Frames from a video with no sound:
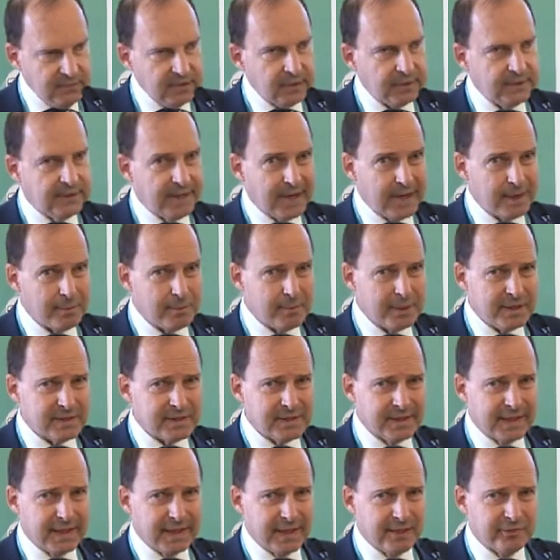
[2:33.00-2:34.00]
There are
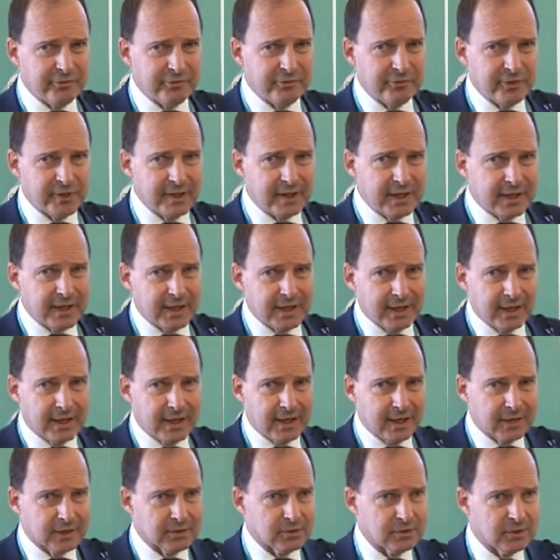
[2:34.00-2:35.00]
basically three
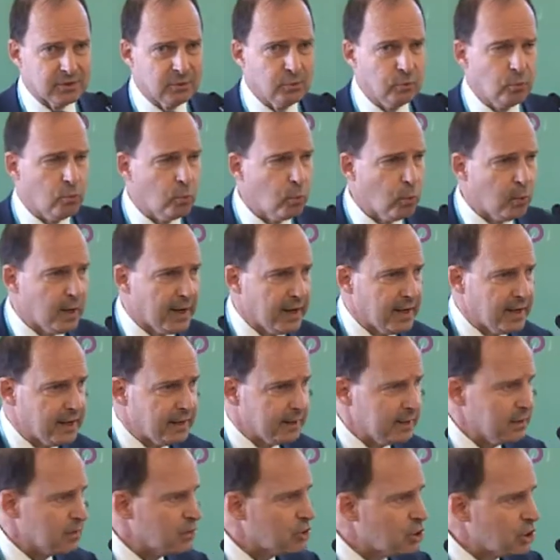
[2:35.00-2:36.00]
areas
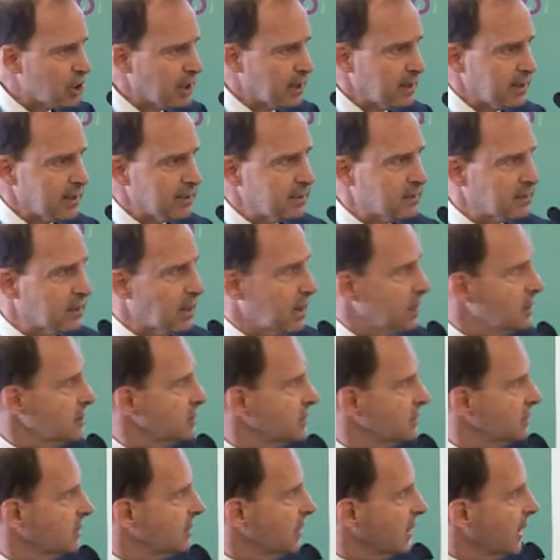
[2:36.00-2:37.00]
where
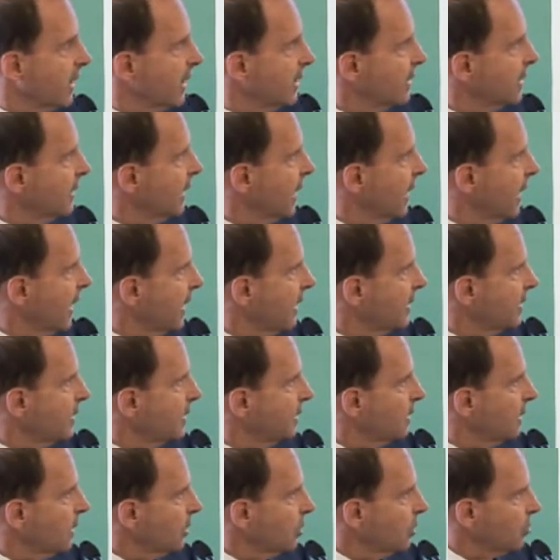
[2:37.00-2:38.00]
GNSS can
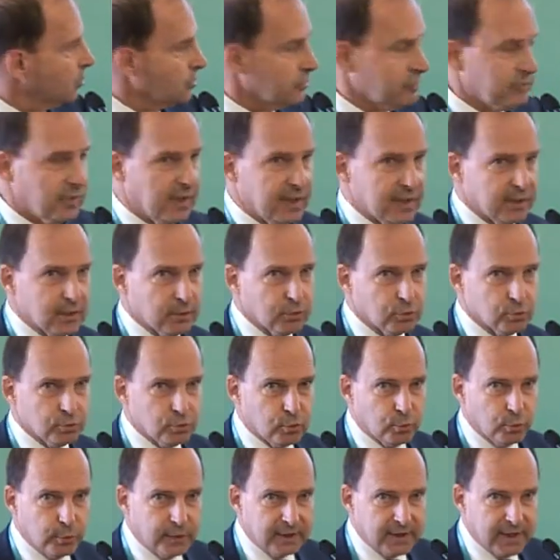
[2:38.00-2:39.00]
add a lot of value
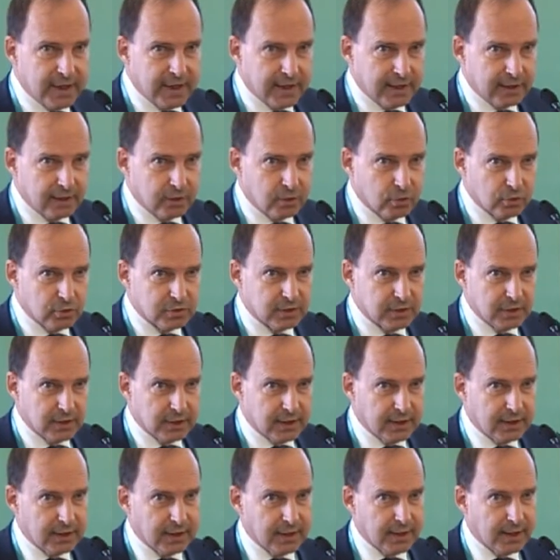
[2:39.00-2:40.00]
with EGNOS and
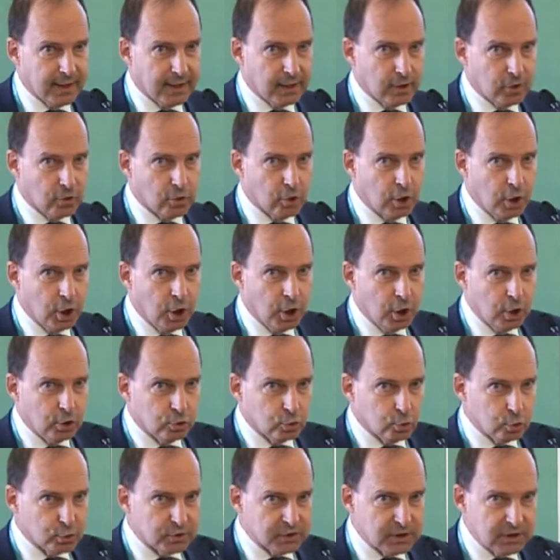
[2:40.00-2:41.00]
Galileo
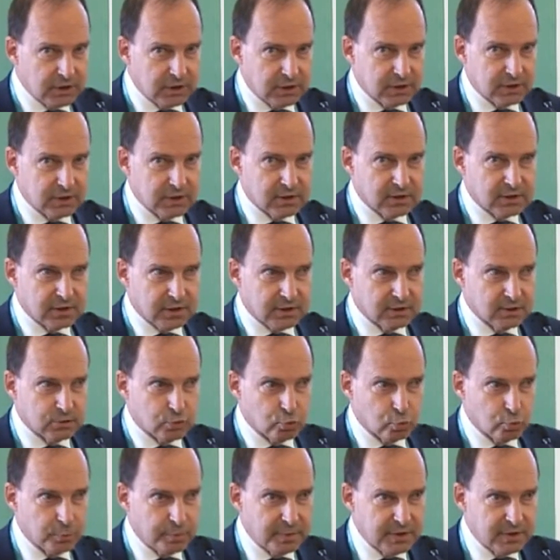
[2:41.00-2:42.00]
to citizens,
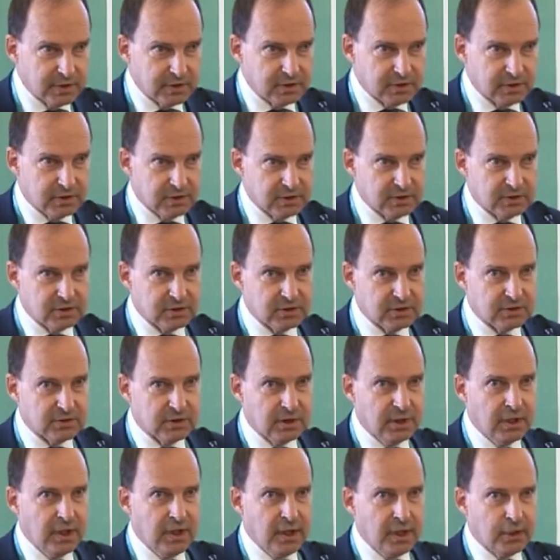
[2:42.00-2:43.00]
to businesses,
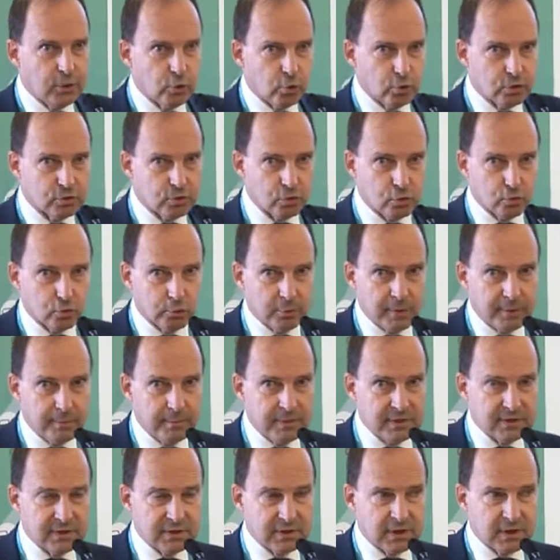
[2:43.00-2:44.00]
and also to
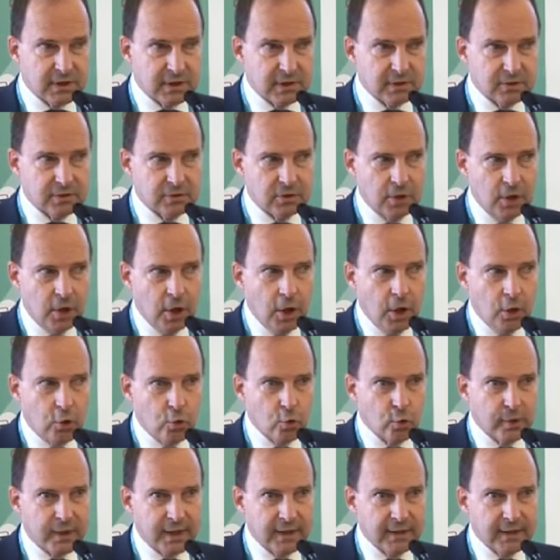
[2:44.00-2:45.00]
member states
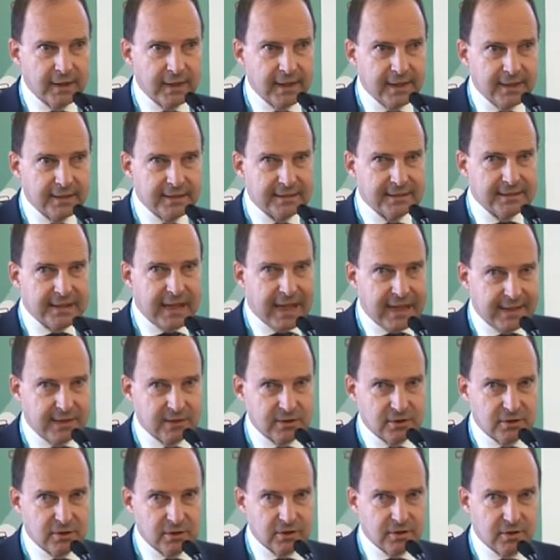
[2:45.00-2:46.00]
who can get
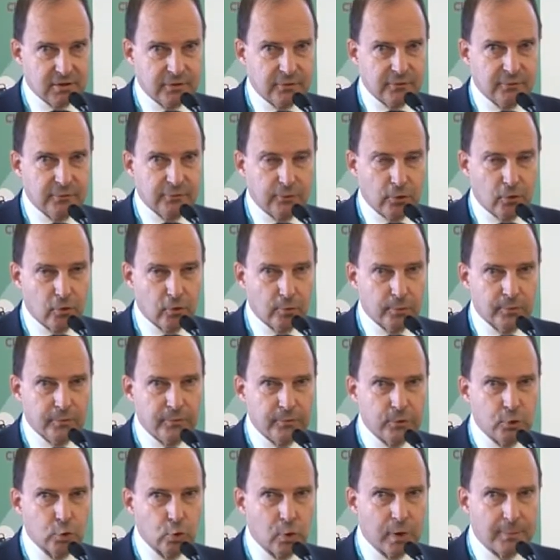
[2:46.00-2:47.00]
taxes from
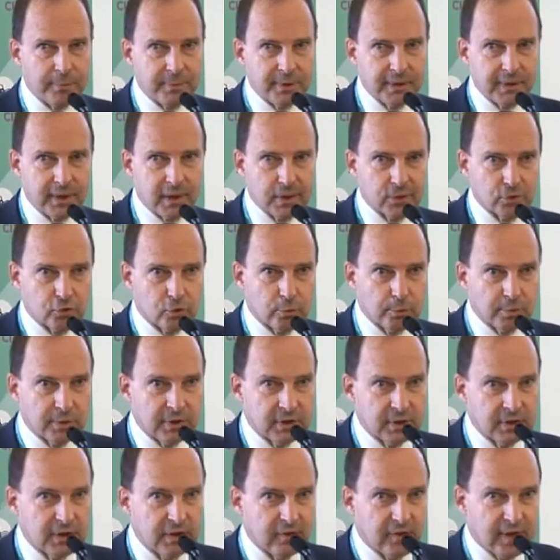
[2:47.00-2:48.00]
new applications
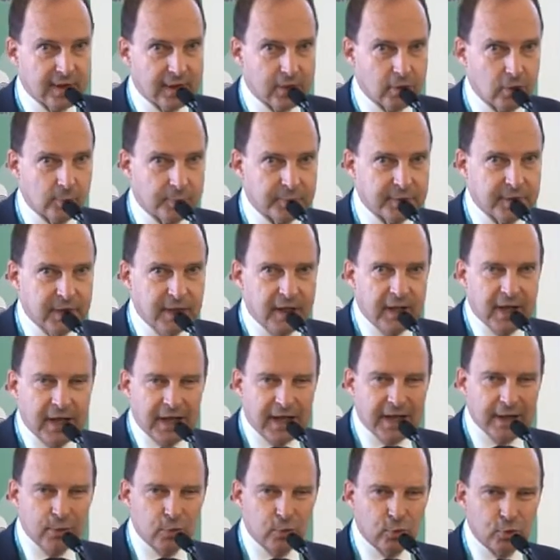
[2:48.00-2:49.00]
being developed.
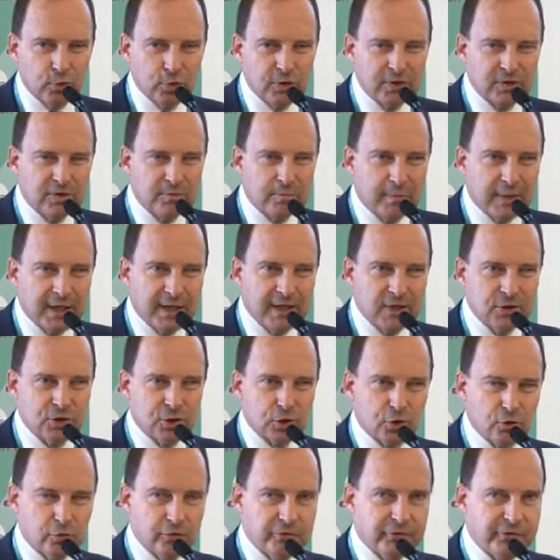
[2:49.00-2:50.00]
I would
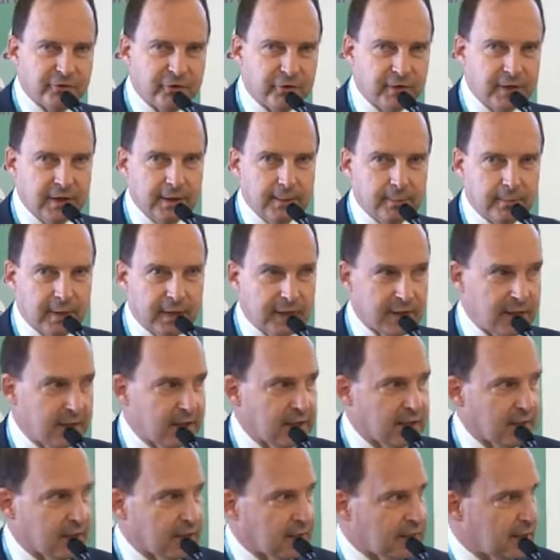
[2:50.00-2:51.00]
mention three main
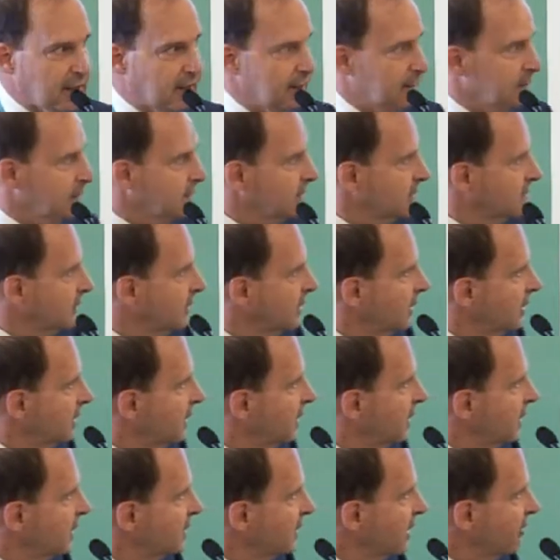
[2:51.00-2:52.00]
areas.
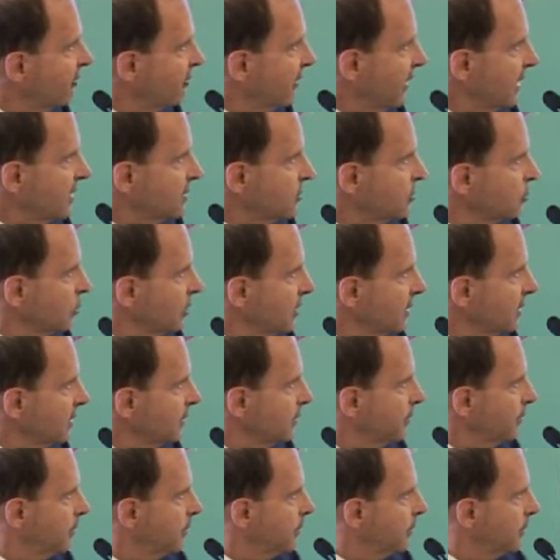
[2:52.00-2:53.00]
The first
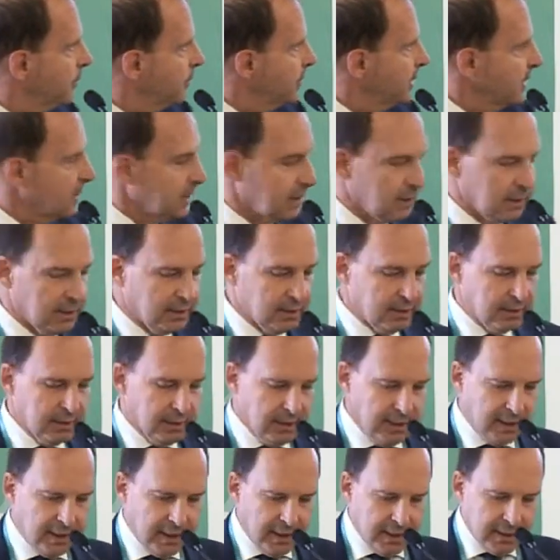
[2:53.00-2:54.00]
one being
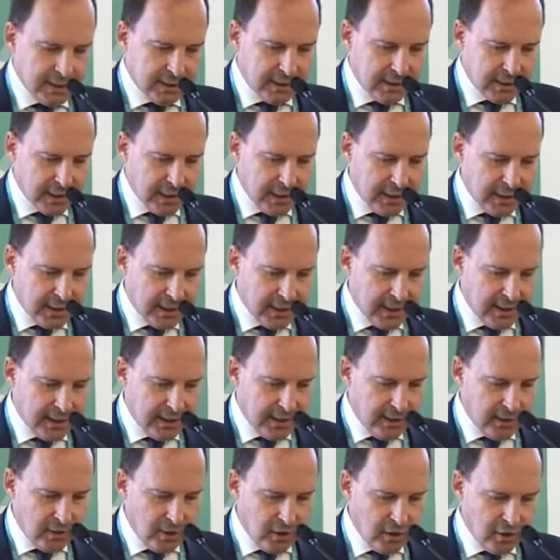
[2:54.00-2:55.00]
the area
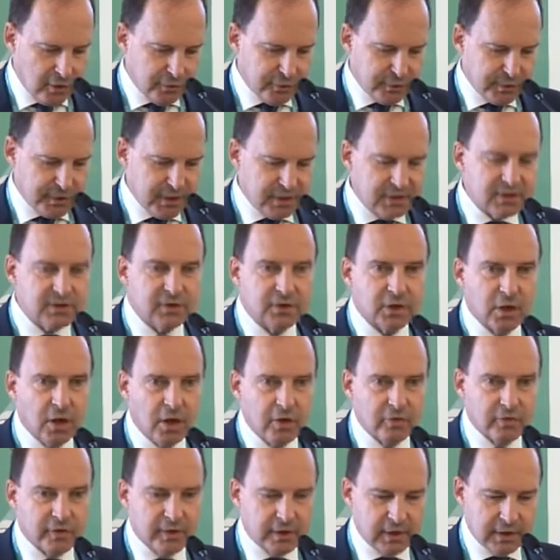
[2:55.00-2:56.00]
of
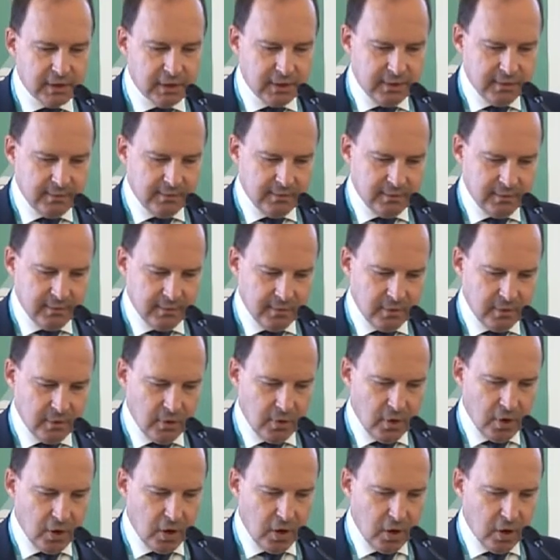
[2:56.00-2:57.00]
discovery
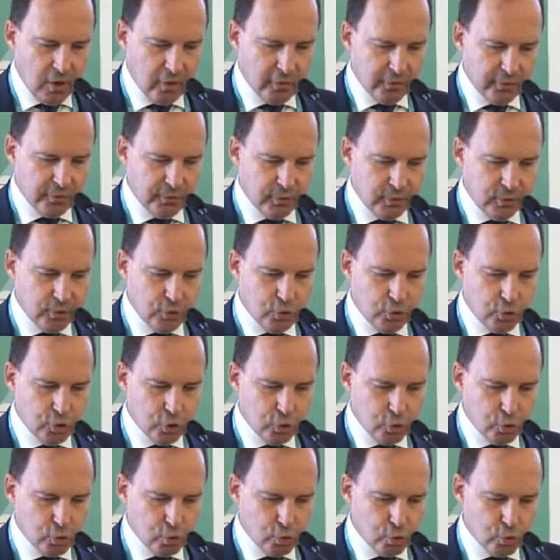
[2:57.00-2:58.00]
of
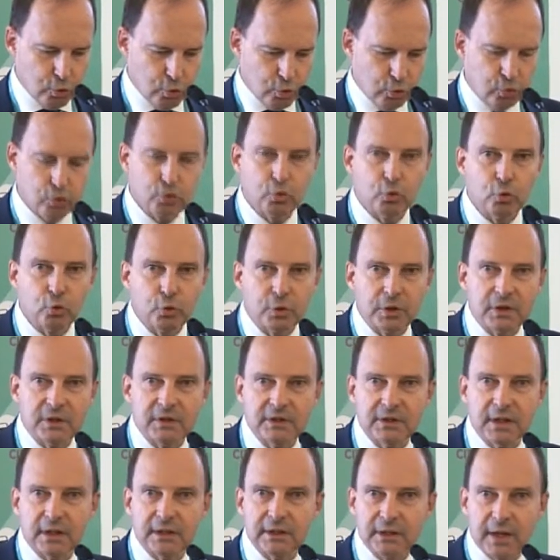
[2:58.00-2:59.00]
new
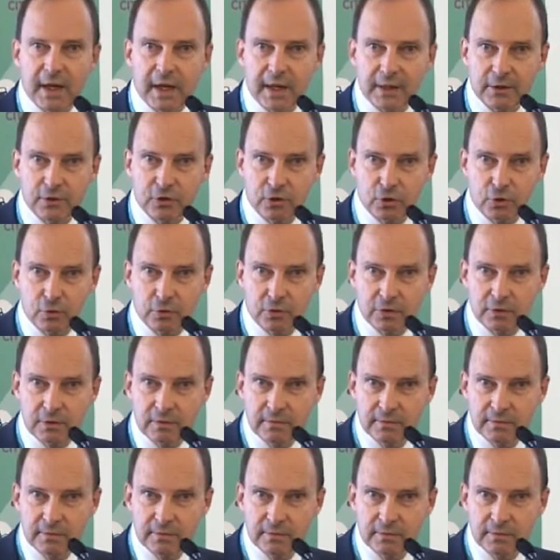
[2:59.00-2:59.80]
tourist attractions.